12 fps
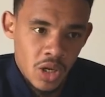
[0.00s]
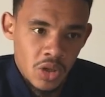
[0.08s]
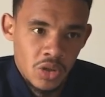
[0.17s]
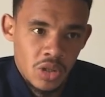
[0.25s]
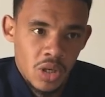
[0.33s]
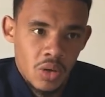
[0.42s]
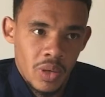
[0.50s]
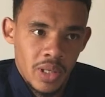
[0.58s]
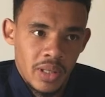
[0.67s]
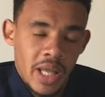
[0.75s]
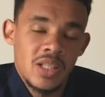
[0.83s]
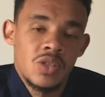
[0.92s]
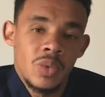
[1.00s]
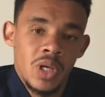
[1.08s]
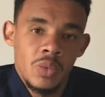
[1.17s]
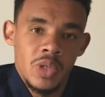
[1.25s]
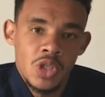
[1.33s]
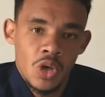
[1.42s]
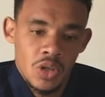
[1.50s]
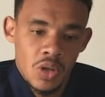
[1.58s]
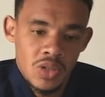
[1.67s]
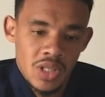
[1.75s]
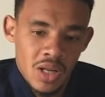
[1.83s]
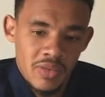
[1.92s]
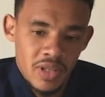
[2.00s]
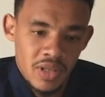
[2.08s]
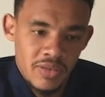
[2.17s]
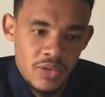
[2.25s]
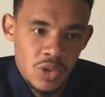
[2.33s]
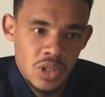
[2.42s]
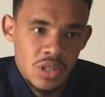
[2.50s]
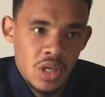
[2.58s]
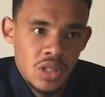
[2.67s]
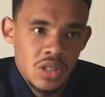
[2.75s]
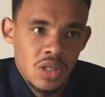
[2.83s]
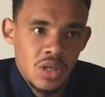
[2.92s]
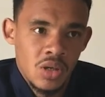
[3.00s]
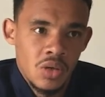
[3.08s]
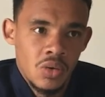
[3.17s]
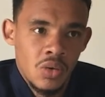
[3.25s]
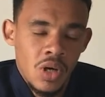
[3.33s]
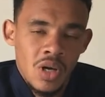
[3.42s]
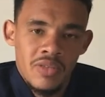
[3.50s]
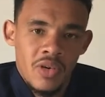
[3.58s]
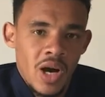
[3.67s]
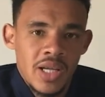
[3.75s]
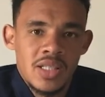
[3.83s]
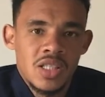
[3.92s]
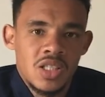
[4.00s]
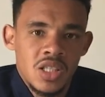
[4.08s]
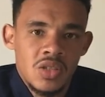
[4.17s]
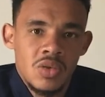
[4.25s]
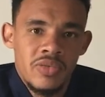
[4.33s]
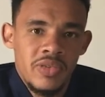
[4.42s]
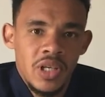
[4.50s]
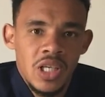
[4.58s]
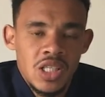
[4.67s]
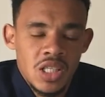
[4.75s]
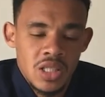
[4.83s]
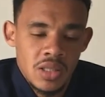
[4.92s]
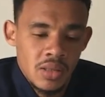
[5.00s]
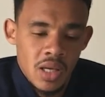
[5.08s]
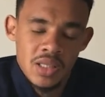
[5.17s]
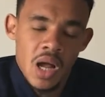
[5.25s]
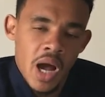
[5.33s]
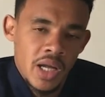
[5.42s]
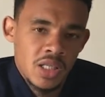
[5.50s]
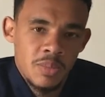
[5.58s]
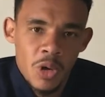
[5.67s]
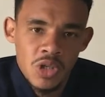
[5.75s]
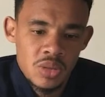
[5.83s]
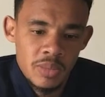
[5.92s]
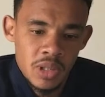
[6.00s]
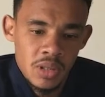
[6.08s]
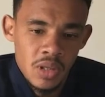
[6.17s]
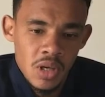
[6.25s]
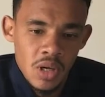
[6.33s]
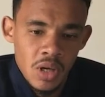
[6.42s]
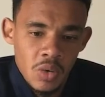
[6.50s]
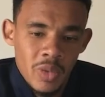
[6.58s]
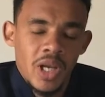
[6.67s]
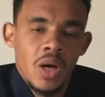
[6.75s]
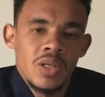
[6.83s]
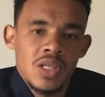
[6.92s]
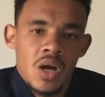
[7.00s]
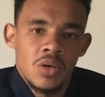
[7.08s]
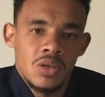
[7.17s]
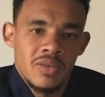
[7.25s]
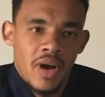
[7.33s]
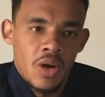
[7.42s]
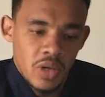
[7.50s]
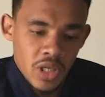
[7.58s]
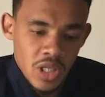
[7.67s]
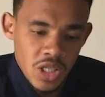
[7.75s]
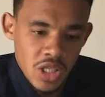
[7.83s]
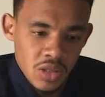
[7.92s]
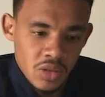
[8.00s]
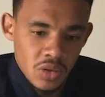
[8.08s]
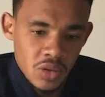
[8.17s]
and that's where we shot ourselves in the foot. So for us, it's just to finish as high as possible. We know it's out of our reach,